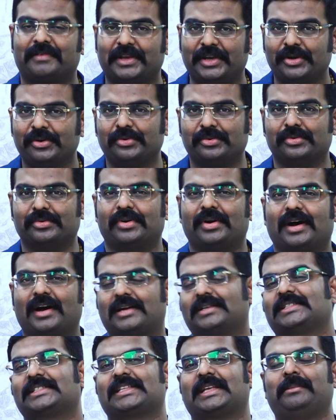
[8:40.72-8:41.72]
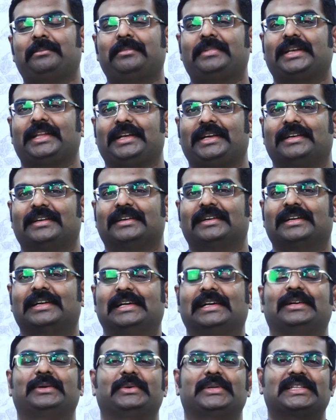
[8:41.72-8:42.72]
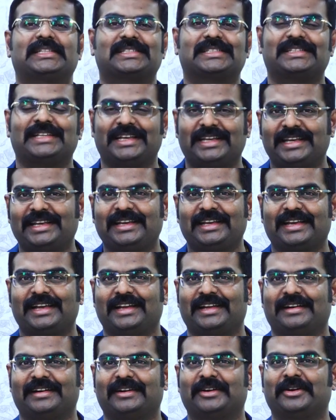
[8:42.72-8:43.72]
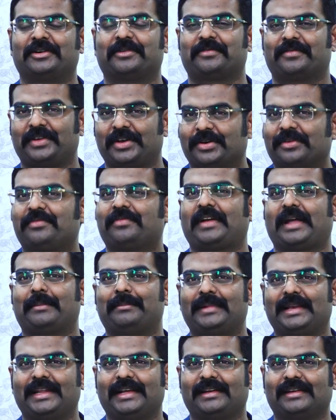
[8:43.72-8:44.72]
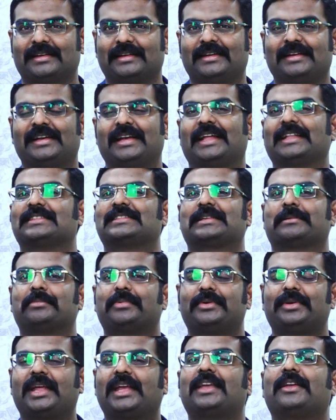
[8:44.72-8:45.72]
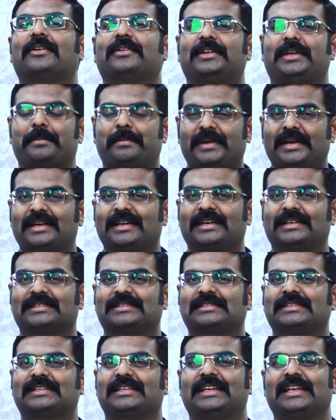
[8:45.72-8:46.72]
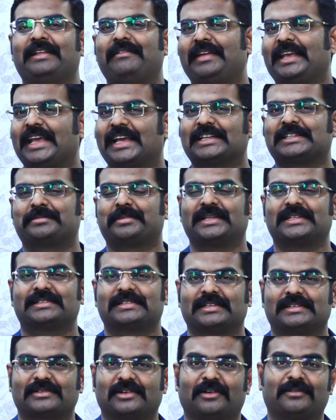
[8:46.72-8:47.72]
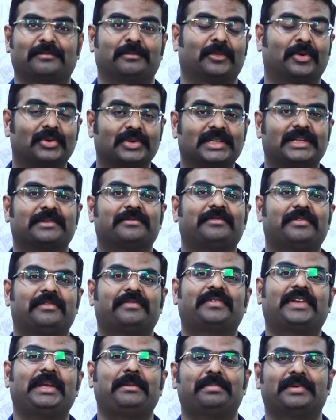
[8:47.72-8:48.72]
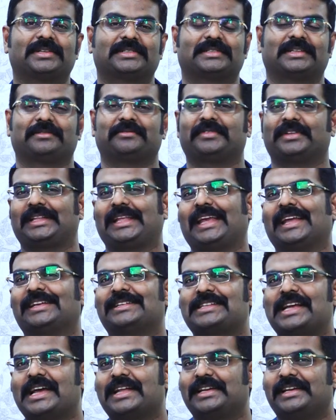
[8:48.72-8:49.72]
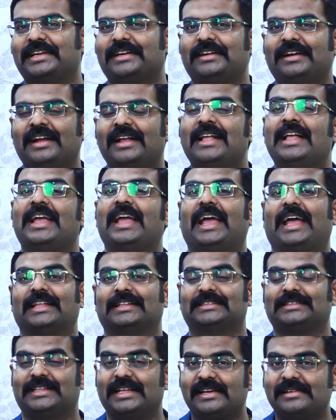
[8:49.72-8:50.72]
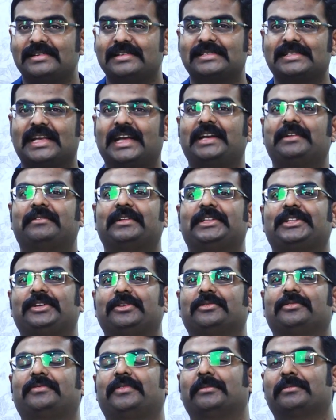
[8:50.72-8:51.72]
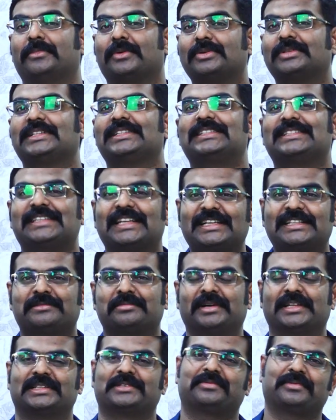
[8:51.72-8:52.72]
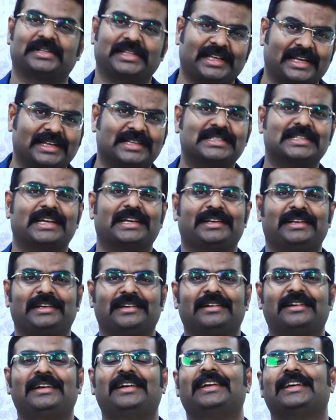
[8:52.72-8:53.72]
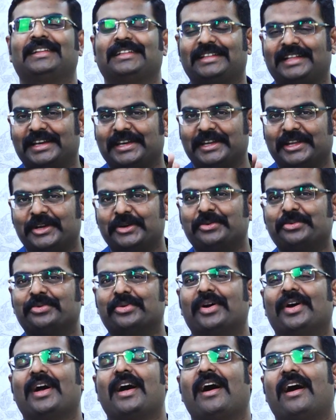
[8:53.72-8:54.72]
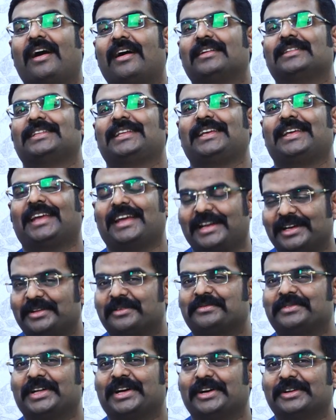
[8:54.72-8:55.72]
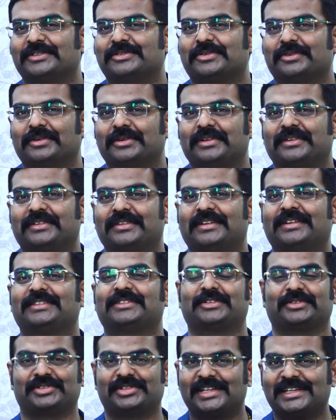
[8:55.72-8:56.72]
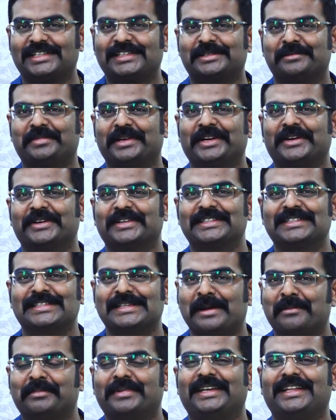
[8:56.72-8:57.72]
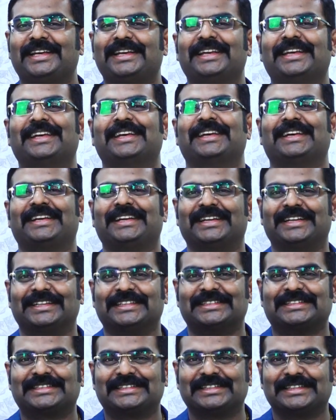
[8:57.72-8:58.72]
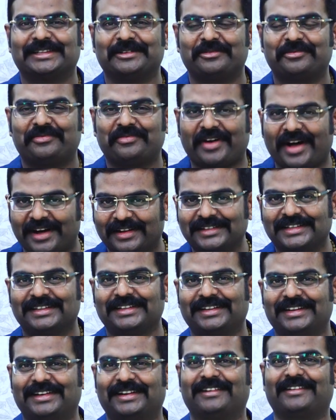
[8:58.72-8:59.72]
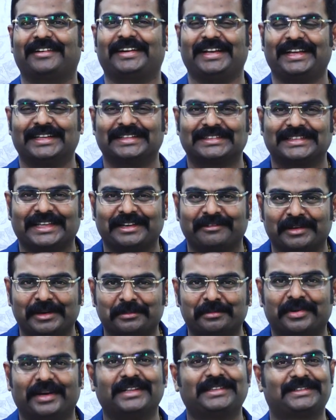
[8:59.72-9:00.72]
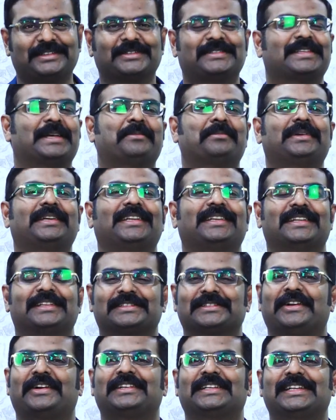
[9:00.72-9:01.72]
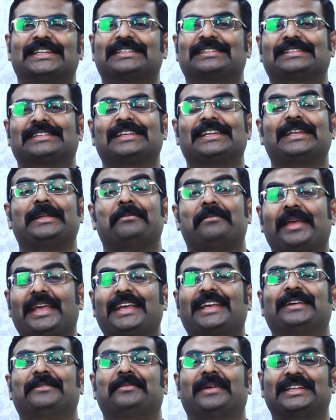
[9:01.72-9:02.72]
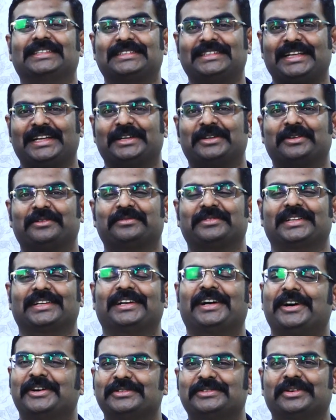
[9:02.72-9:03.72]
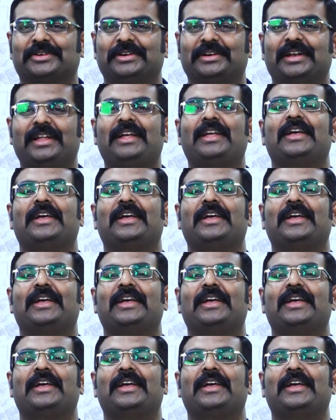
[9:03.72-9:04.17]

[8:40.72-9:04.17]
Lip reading: you are somebody who is taking care of your family and supporting your dependents' living expenses of more than 50% for the entire year, and they reside with you for more than 6 months for the entire year, then you are the head of the household. So just because somebody is father or he has given birth to somebody does not necessarily make him as the head of the household.